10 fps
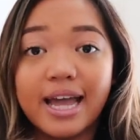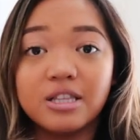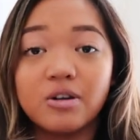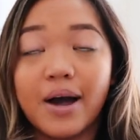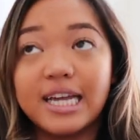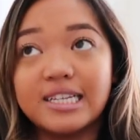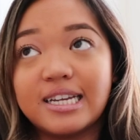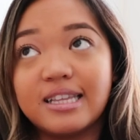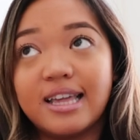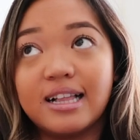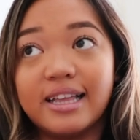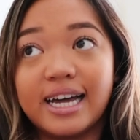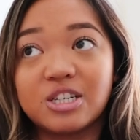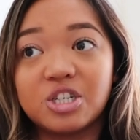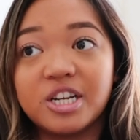and so I attended that
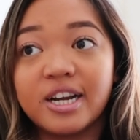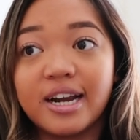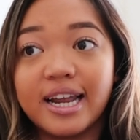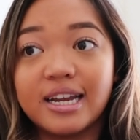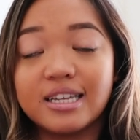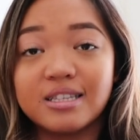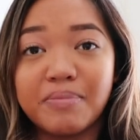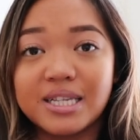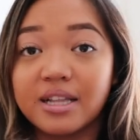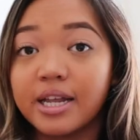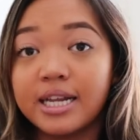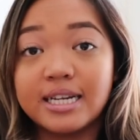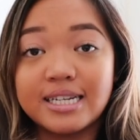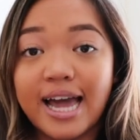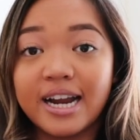last year and it's basically
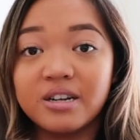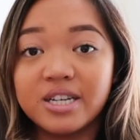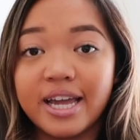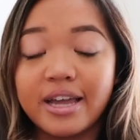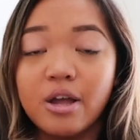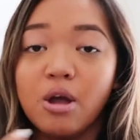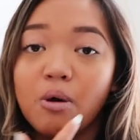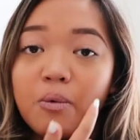an entire day